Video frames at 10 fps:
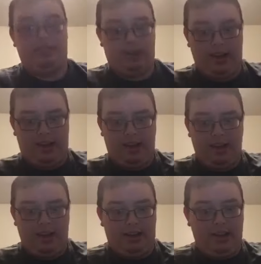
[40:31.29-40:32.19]
Okay?
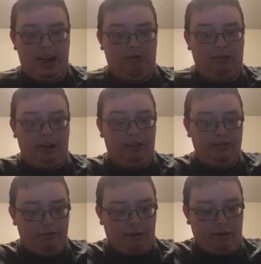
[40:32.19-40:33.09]
Now, while
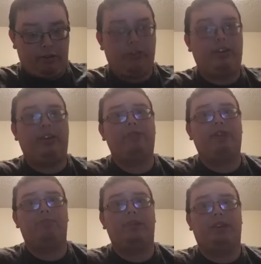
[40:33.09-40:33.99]
you are turning
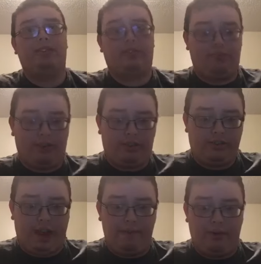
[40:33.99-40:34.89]
with me to 1
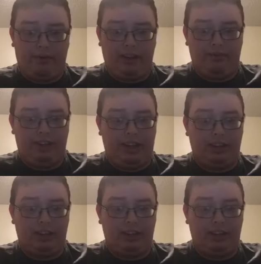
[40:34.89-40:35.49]
Samuel 15...